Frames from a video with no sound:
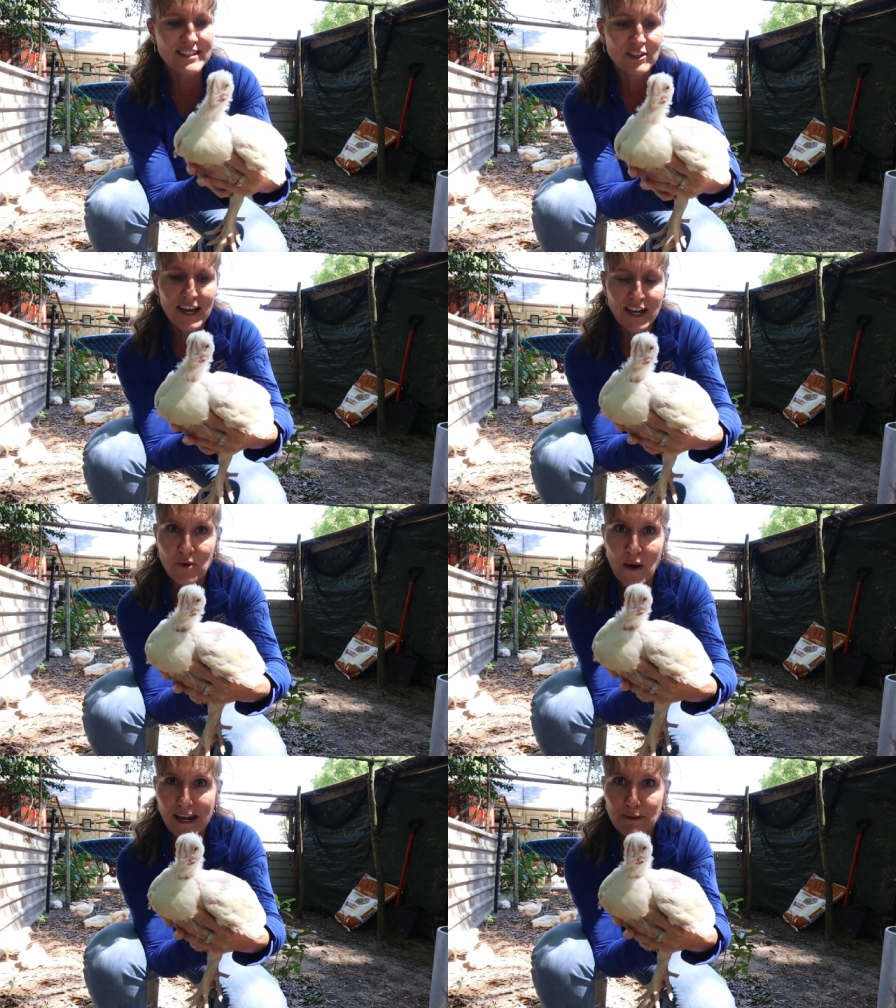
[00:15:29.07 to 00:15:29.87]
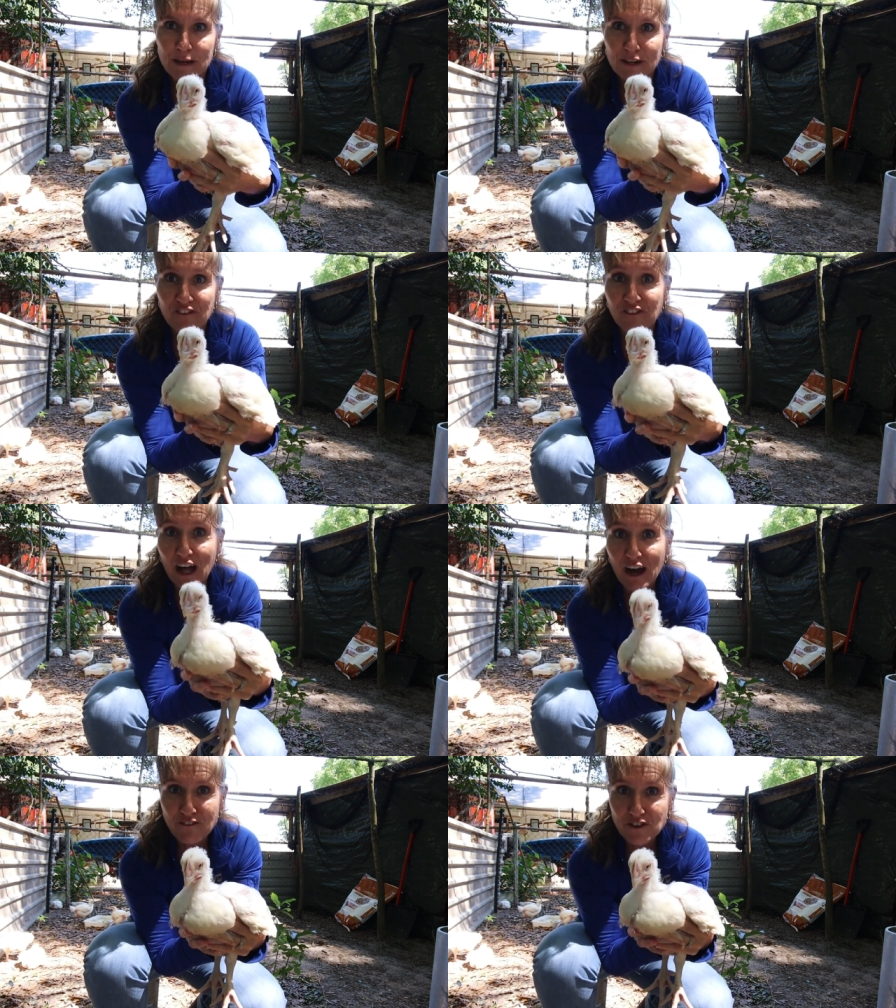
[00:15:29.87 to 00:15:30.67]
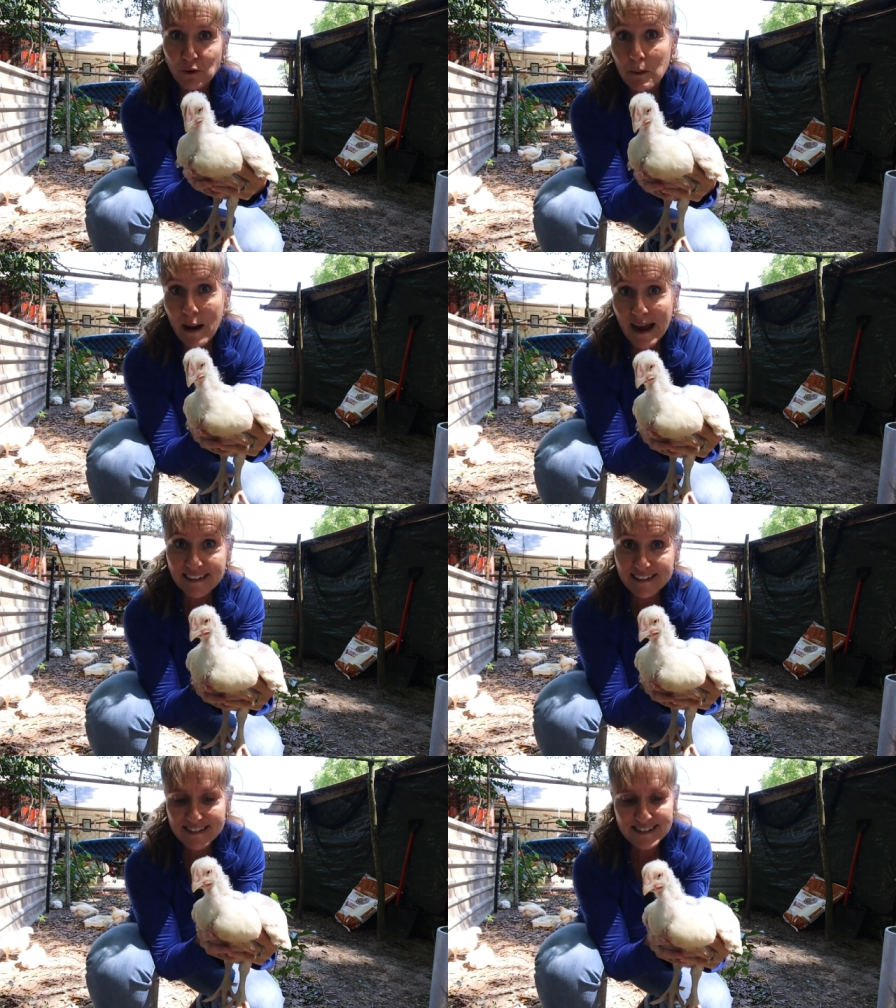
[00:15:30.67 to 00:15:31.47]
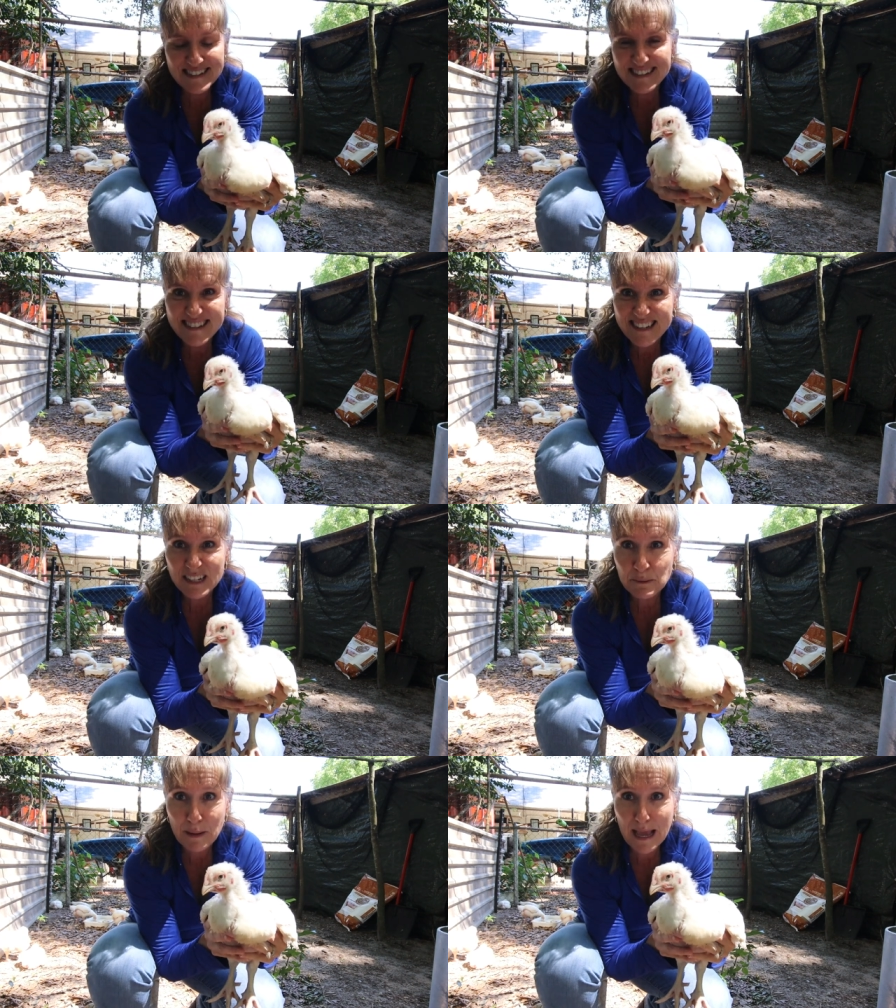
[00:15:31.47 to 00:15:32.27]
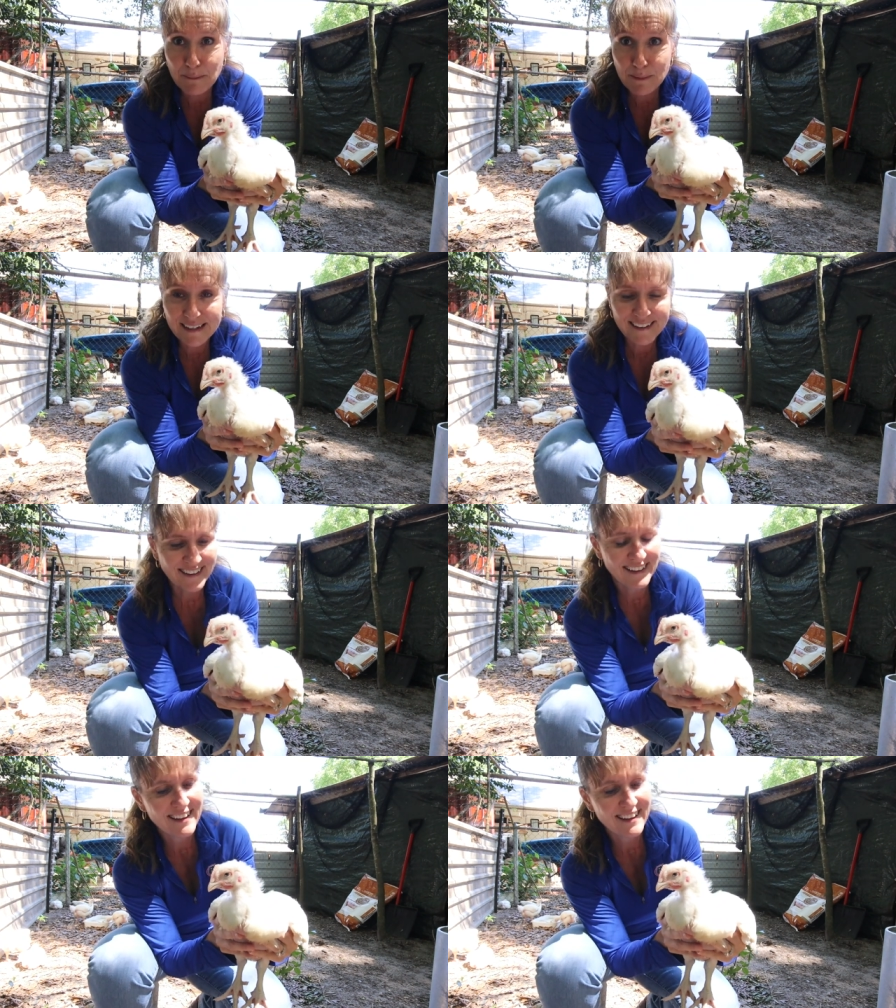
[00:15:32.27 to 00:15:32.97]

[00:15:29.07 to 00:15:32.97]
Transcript: still got quite a bit of fluff to remind us this is still a baby.